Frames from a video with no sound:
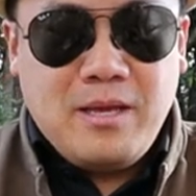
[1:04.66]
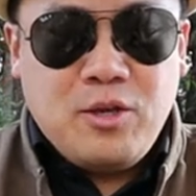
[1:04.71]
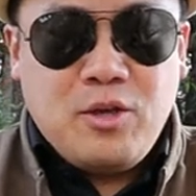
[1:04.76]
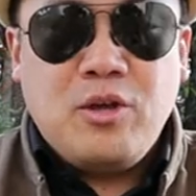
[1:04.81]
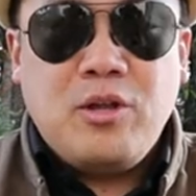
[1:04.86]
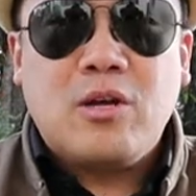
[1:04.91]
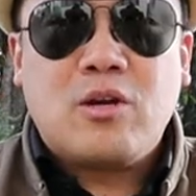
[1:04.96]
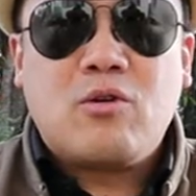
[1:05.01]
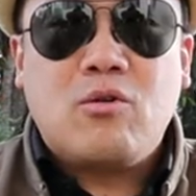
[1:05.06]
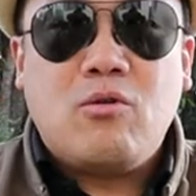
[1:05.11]

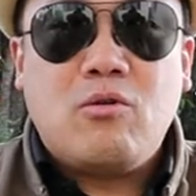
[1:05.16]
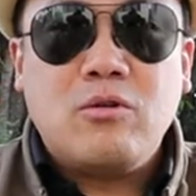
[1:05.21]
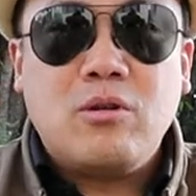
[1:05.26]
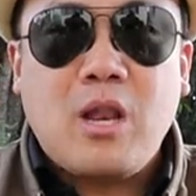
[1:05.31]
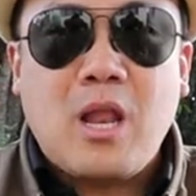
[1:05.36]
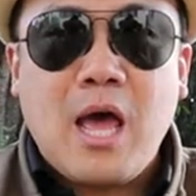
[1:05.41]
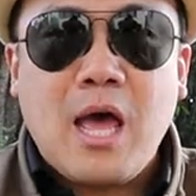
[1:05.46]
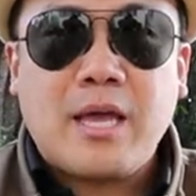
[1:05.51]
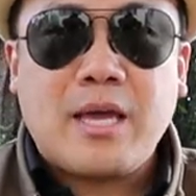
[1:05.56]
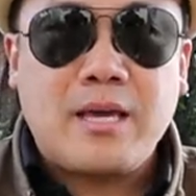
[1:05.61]

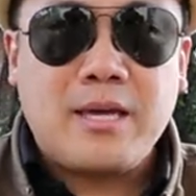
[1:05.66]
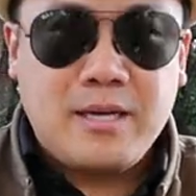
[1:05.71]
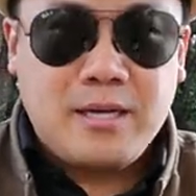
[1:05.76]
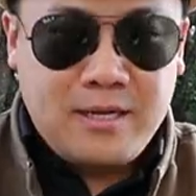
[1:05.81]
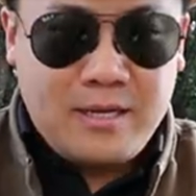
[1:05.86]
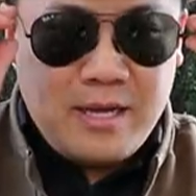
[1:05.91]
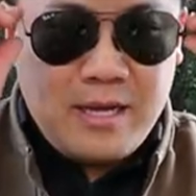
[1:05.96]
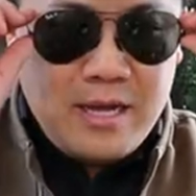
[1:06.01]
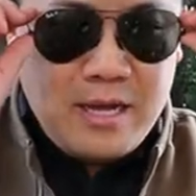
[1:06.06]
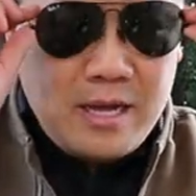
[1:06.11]
unicorn-like,
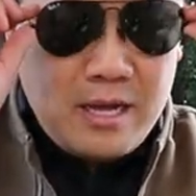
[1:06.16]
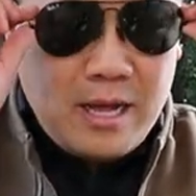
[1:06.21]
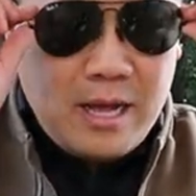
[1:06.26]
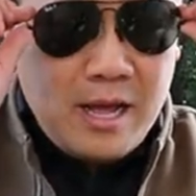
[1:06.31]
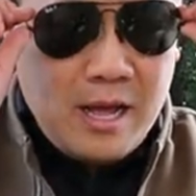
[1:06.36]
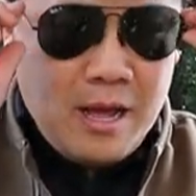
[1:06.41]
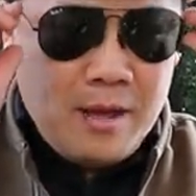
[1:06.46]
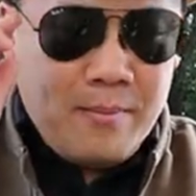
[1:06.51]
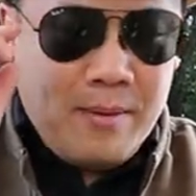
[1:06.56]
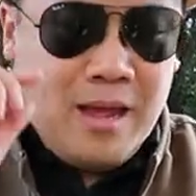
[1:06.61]

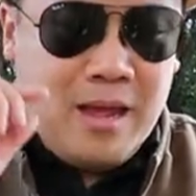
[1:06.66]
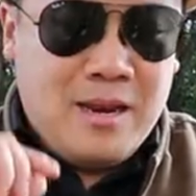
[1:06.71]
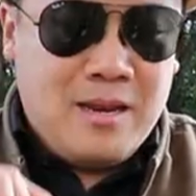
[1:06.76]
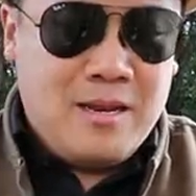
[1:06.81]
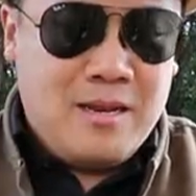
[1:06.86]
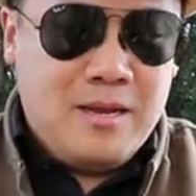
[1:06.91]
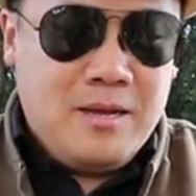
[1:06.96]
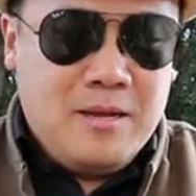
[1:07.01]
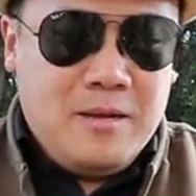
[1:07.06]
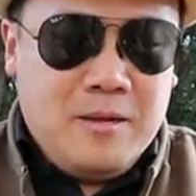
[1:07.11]
um,
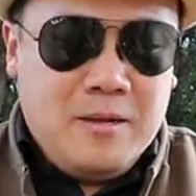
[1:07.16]
and